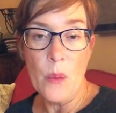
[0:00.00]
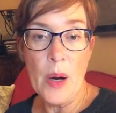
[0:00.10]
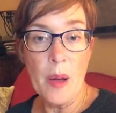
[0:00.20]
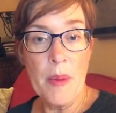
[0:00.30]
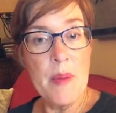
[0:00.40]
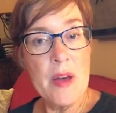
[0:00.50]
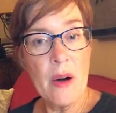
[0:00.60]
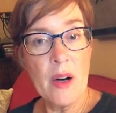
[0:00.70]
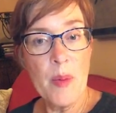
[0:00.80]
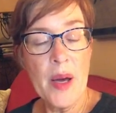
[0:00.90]
Well, maybe
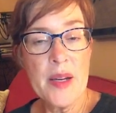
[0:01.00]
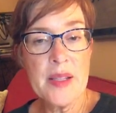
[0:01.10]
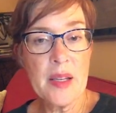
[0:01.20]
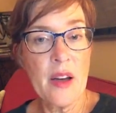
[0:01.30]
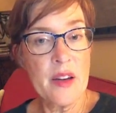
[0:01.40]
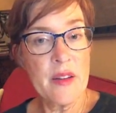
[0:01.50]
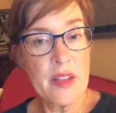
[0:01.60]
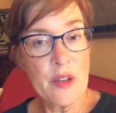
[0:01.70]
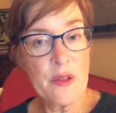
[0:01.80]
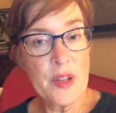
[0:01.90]
Arbonne is the kind of
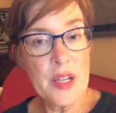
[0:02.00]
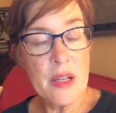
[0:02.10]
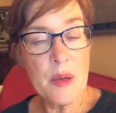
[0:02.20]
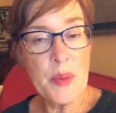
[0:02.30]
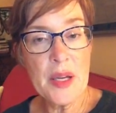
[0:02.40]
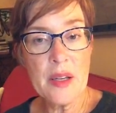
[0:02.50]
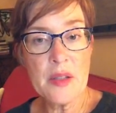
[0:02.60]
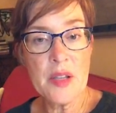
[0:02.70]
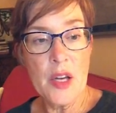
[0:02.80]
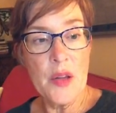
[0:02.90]
thing for you
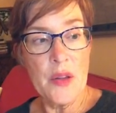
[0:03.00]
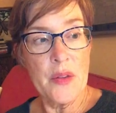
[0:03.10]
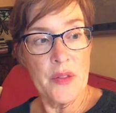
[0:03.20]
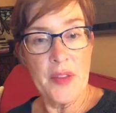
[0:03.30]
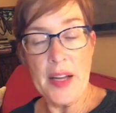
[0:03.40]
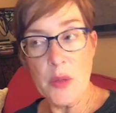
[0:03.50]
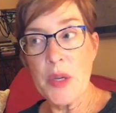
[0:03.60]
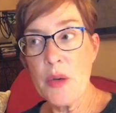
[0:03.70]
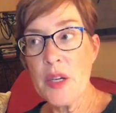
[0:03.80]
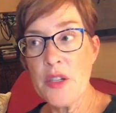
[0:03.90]
because that's
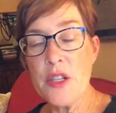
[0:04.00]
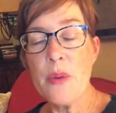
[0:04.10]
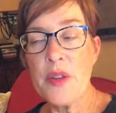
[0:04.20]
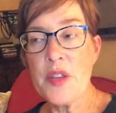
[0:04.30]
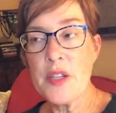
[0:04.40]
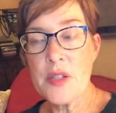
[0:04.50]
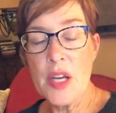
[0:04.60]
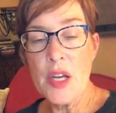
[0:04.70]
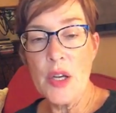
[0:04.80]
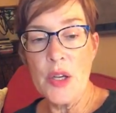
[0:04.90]
what you can do with this
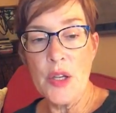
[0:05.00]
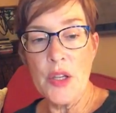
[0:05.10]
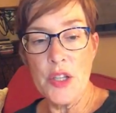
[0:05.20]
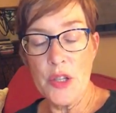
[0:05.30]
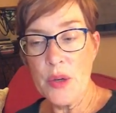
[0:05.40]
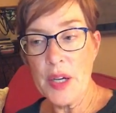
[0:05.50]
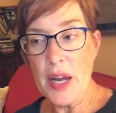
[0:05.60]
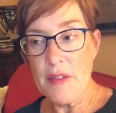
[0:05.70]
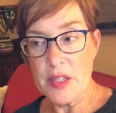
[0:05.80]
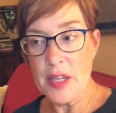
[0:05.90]
you can
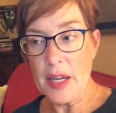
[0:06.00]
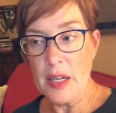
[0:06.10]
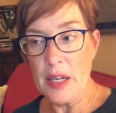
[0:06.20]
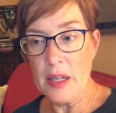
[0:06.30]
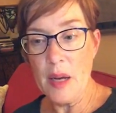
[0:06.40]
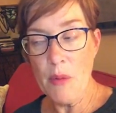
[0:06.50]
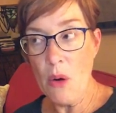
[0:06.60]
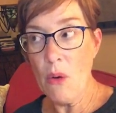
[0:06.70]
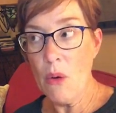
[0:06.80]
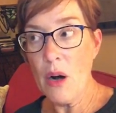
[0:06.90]
have a second income
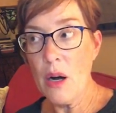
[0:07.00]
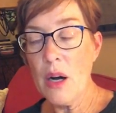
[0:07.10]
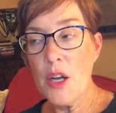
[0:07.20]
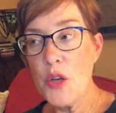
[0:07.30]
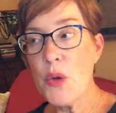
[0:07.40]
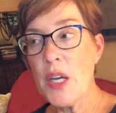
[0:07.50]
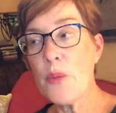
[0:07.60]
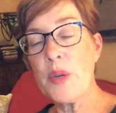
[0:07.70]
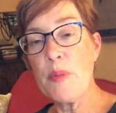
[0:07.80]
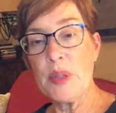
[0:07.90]
or you
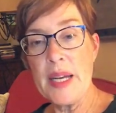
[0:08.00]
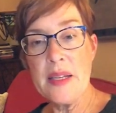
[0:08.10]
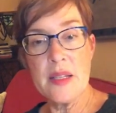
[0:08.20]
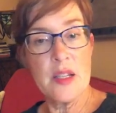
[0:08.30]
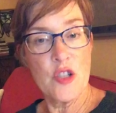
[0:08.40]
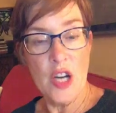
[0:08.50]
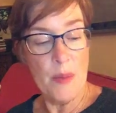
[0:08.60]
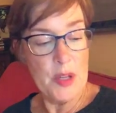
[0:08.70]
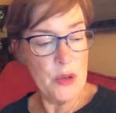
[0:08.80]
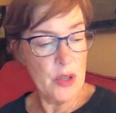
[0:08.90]
can replace the
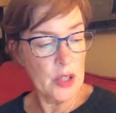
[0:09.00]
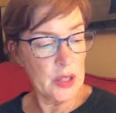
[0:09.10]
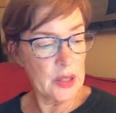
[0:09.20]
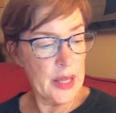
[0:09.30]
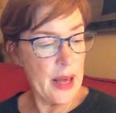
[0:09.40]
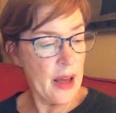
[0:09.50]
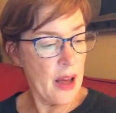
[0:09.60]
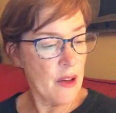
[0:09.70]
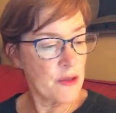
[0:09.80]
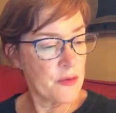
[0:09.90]
job that you currently
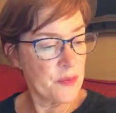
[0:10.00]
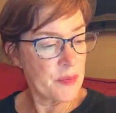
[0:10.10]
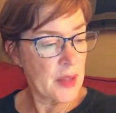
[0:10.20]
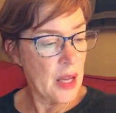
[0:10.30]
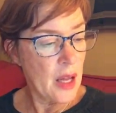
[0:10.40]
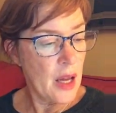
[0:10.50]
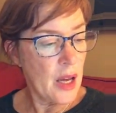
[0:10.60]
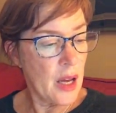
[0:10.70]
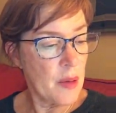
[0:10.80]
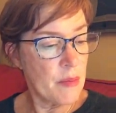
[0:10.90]
have.
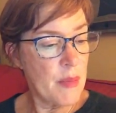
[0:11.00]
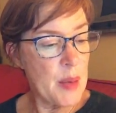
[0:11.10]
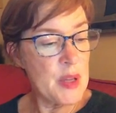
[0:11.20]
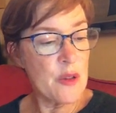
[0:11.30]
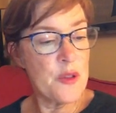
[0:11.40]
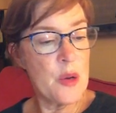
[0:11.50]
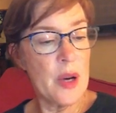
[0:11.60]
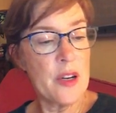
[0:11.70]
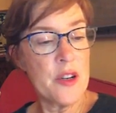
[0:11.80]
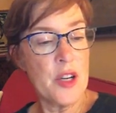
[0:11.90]
Um, maybe a few
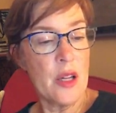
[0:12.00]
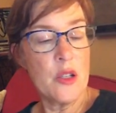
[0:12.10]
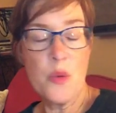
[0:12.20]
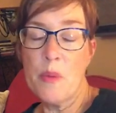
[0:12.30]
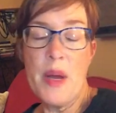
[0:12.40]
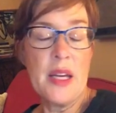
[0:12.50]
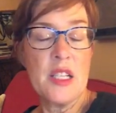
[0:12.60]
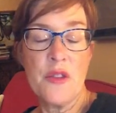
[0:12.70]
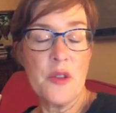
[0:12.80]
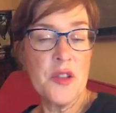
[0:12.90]
hundred dollars would make a
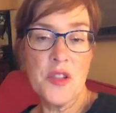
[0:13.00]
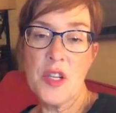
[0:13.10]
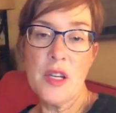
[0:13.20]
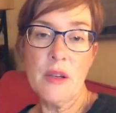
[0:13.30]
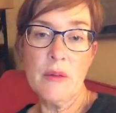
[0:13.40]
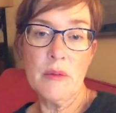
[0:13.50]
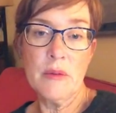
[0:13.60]
difference to you.